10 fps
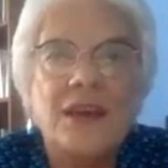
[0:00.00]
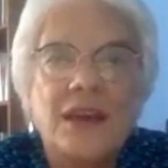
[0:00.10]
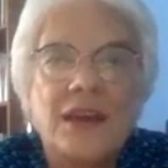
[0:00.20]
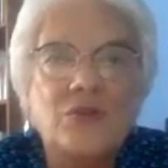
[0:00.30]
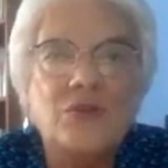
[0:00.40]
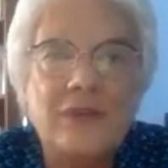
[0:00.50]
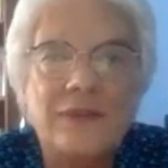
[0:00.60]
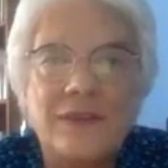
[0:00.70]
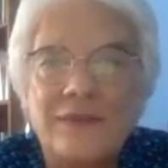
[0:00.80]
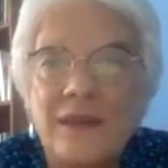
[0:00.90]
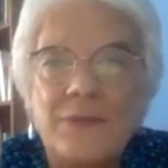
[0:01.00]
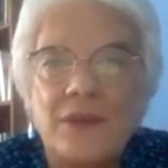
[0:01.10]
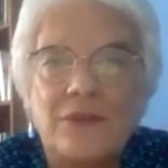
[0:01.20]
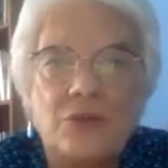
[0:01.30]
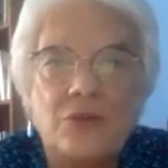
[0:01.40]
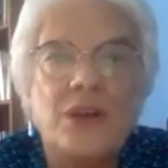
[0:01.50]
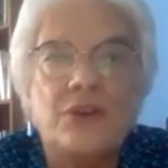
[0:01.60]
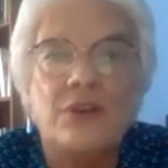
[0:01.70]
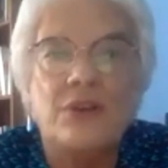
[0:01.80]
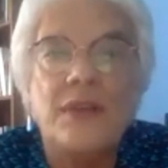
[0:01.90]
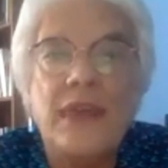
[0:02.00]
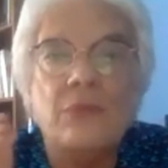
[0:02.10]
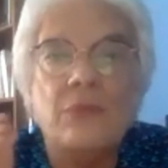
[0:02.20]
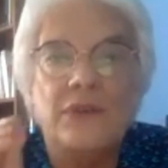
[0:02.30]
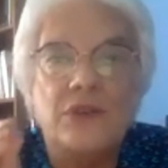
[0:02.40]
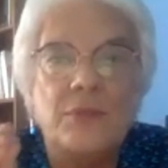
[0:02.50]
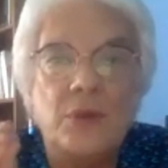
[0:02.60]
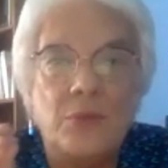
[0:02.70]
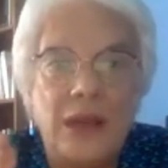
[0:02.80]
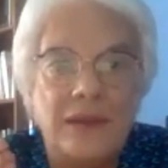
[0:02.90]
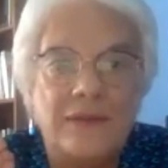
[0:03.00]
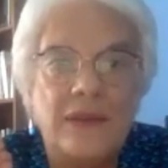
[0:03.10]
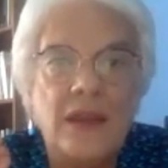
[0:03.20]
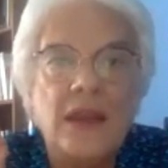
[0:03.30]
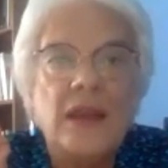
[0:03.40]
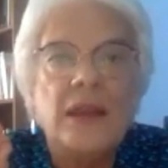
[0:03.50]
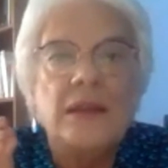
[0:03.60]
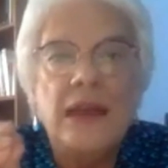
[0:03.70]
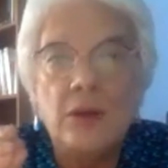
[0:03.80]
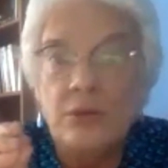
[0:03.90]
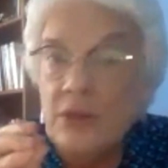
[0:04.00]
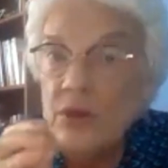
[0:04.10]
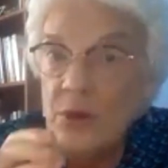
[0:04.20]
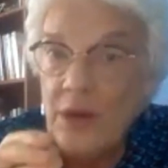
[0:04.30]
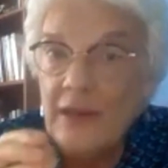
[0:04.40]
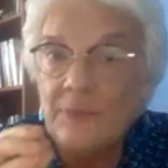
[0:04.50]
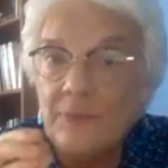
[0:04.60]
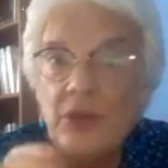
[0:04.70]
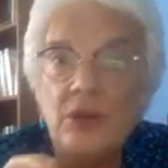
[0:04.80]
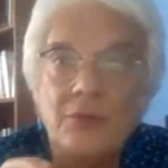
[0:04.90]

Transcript: addressing something so critical, and that was human rights. Not only human rights, but human